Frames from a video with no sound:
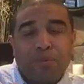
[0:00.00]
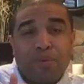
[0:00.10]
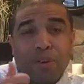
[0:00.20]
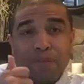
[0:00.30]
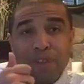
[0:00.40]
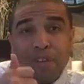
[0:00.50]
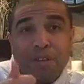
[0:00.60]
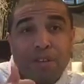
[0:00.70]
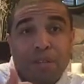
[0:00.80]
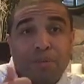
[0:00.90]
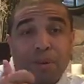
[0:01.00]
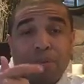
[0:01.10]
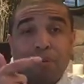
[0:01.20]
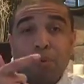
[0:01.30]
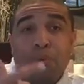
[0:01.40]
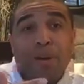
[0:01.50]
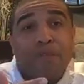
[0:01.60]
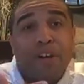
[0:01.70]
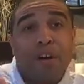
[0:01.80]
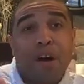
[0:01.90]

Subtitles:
We want to fail early, we want to fail